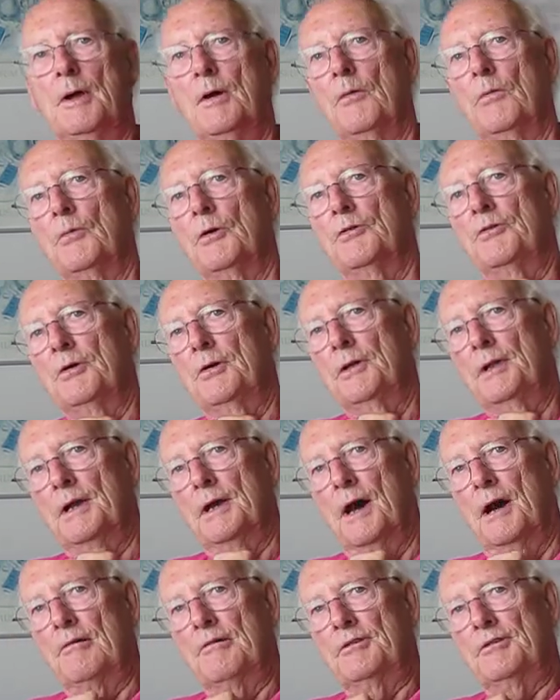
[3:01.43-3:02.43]
was at
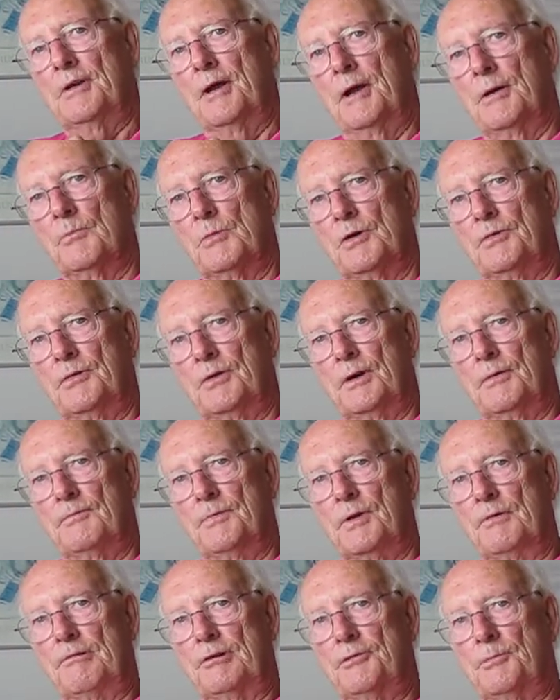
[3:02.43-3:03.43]
the RSA and was
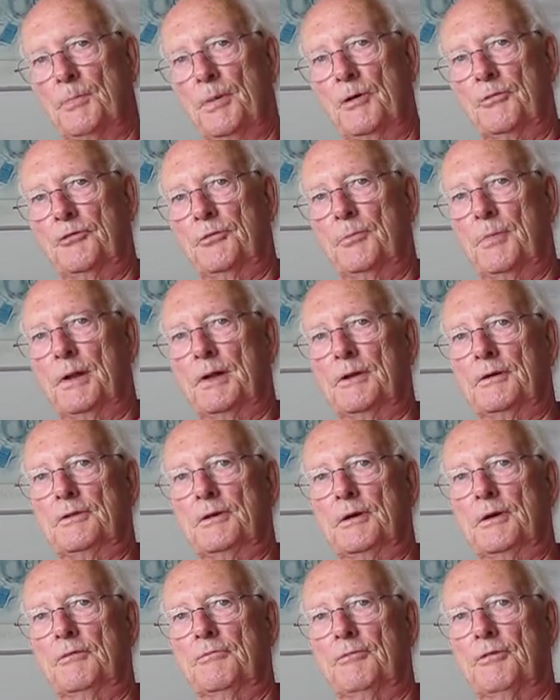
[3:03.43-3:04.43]
given the
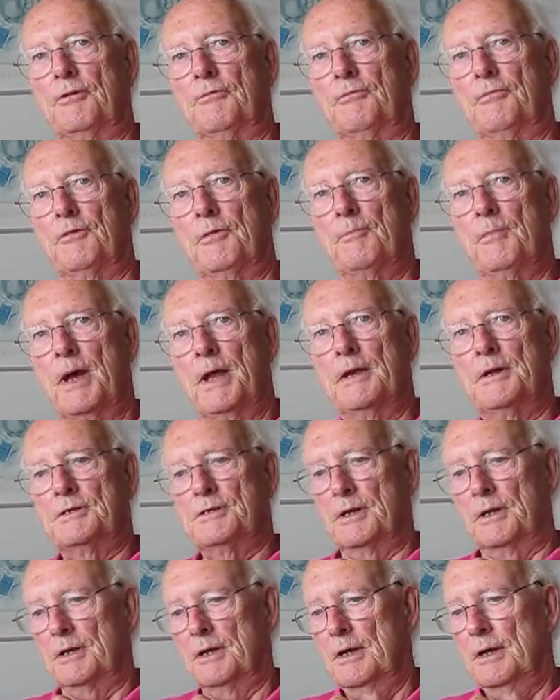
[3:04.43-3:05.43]
responsibility for
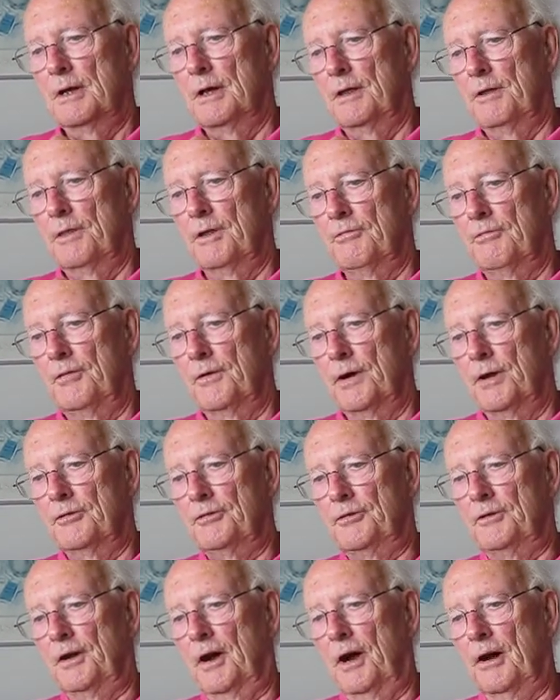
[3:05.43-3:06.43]
managing the
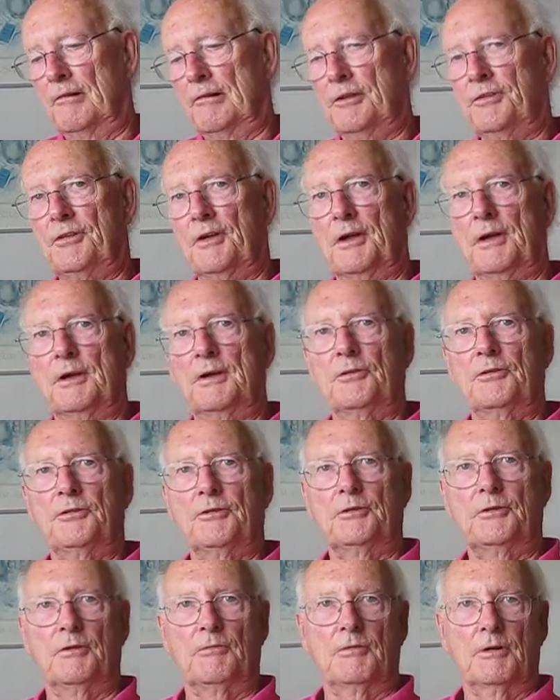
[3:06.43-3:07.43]
first RSA
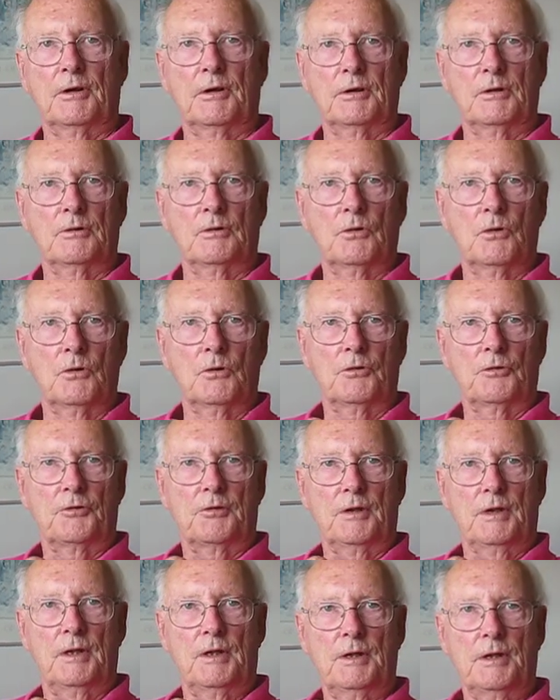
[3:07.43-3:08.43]
certificate
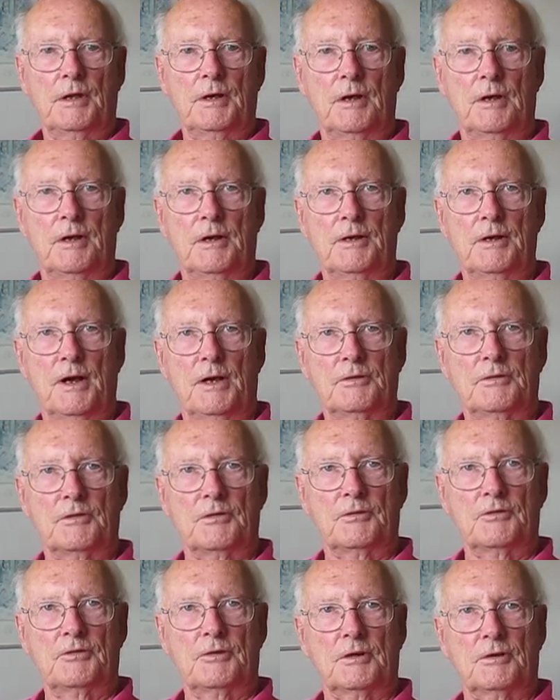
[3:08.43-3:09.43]
course in the early
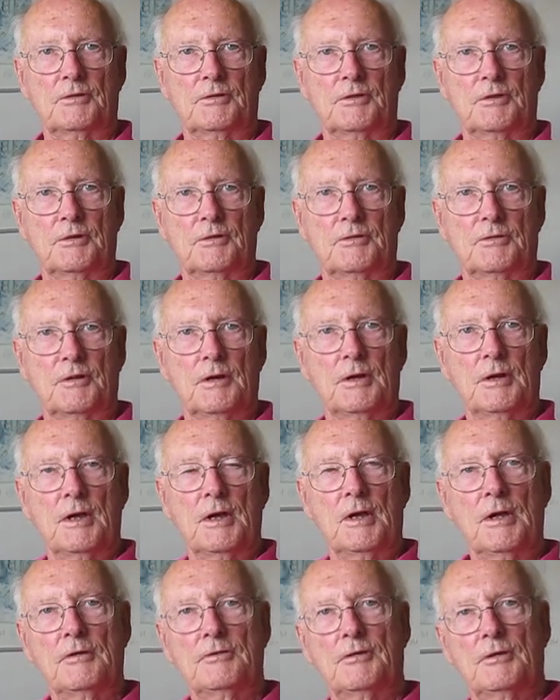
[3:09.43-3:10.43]
1960s.
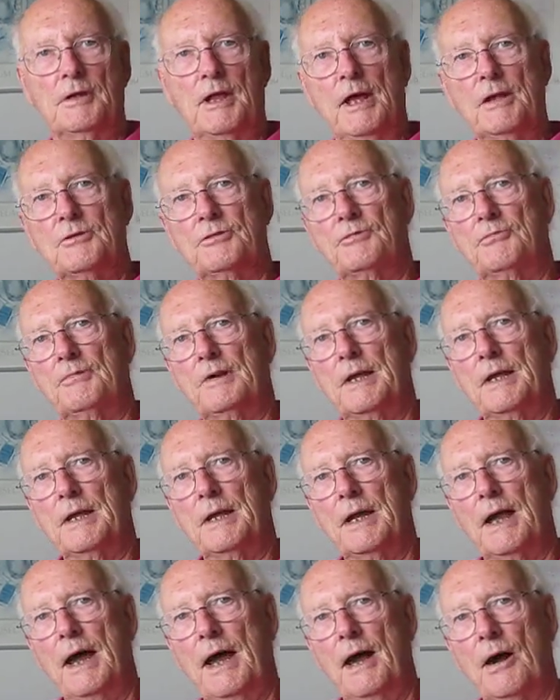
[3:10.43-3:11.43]
So that's
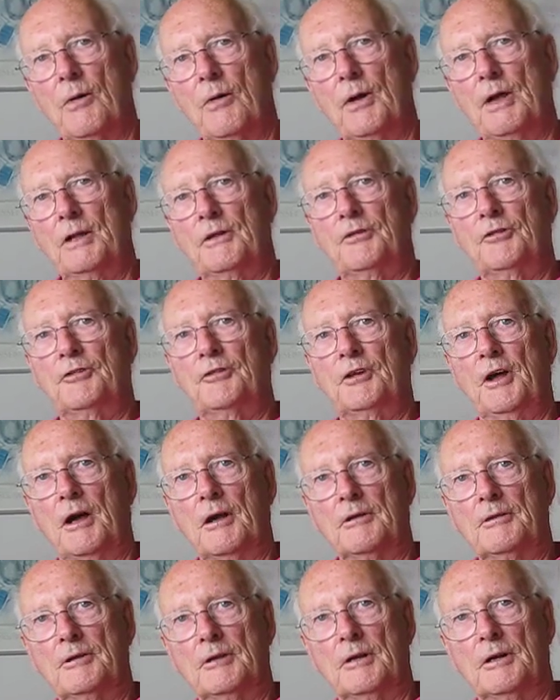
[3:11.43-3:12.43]
really how it
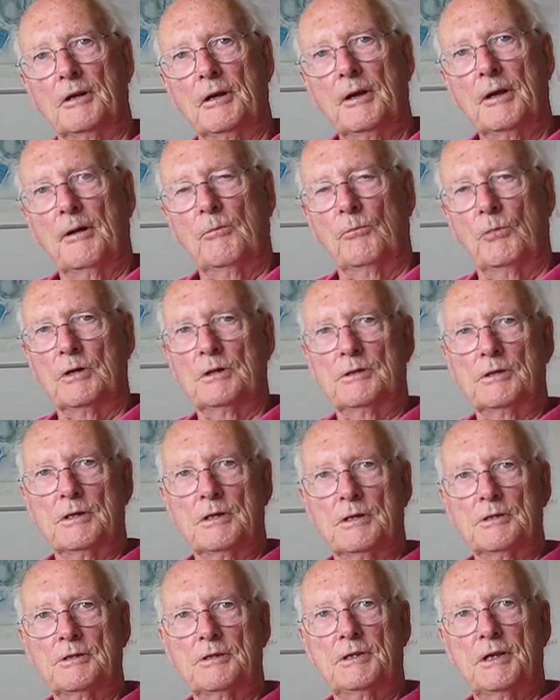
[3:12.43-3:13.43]
started, with
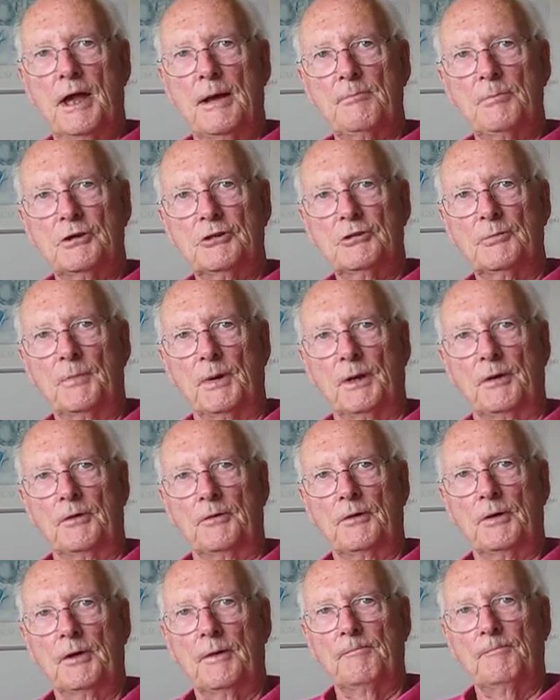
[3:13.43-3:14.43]
an
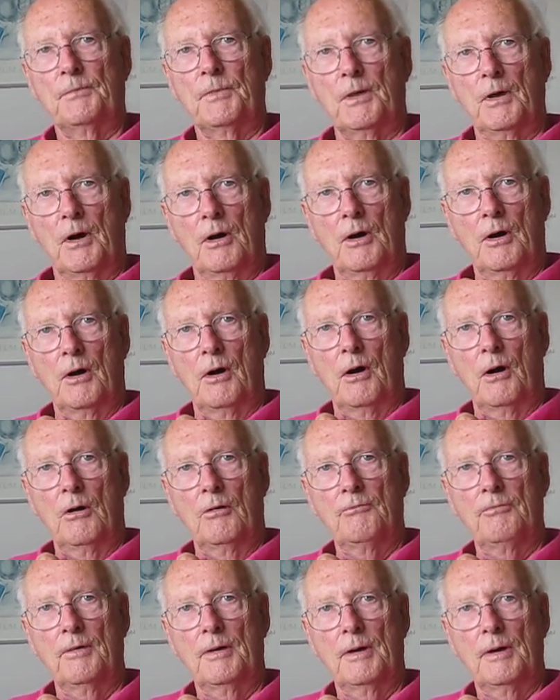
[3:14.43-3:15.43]
establishment
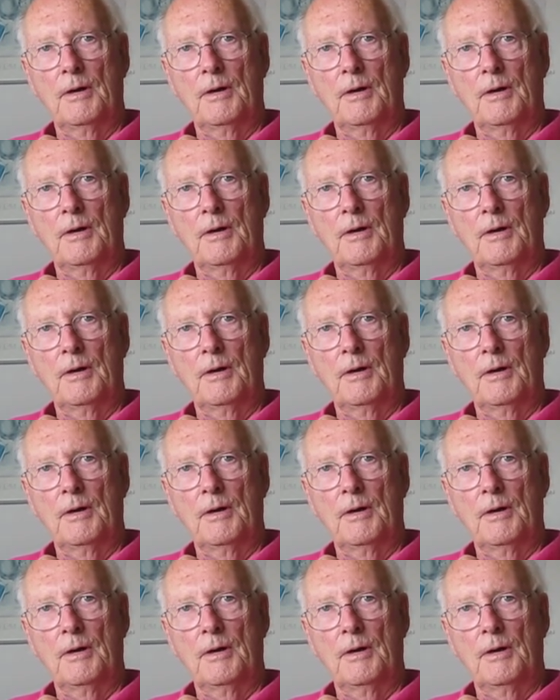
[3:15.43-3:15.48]
of